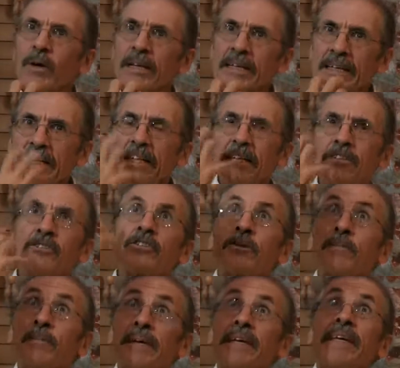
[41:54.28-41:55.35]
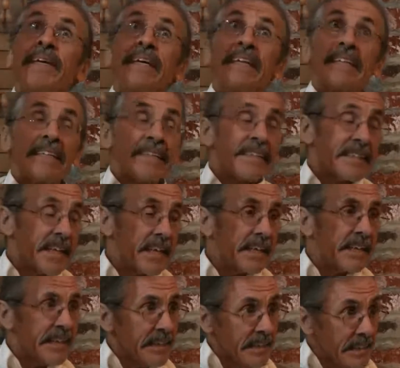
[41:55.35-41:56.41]
what it is to be in the
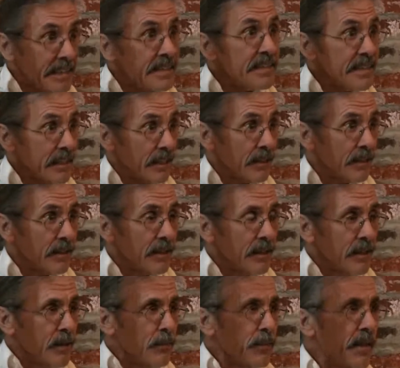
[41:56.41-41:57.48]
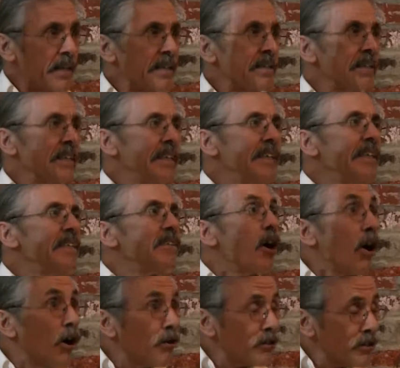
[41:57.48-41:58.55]
state he is in, because he's
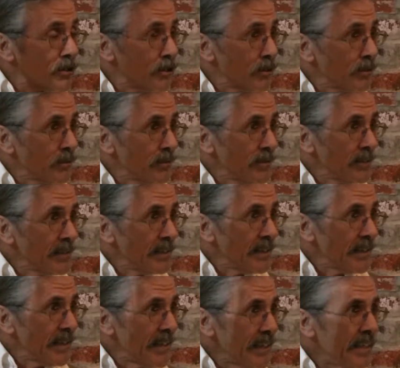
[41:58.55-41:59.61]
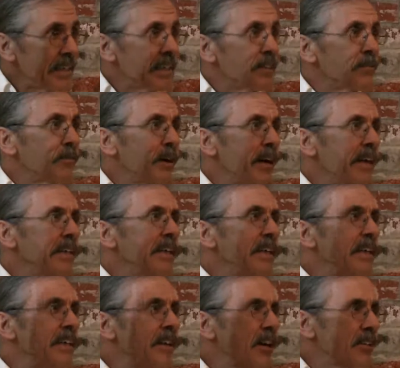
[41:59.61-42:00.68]
also in the
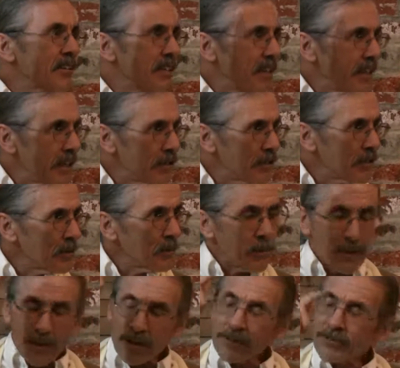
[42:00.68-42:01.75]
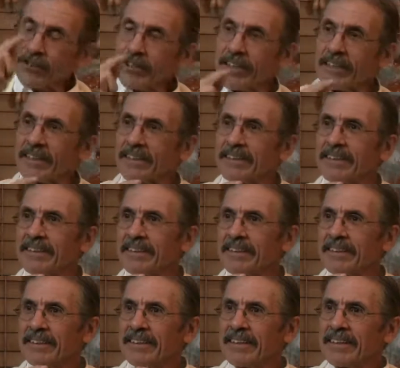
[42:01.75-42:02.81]
divine intoxication with Arjuna.
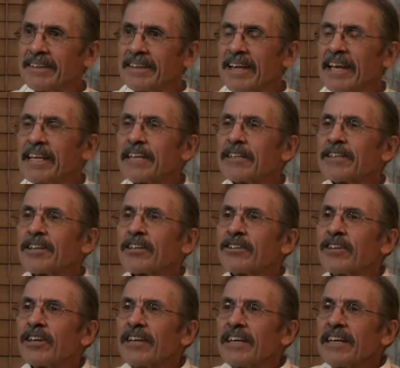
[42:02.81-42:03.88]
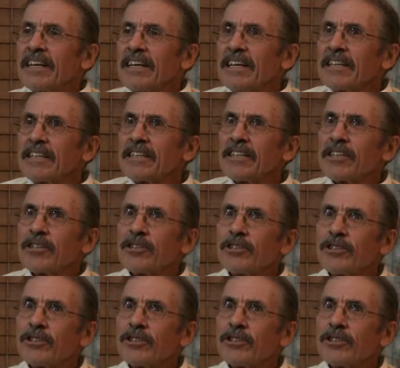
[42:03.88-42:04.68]
That the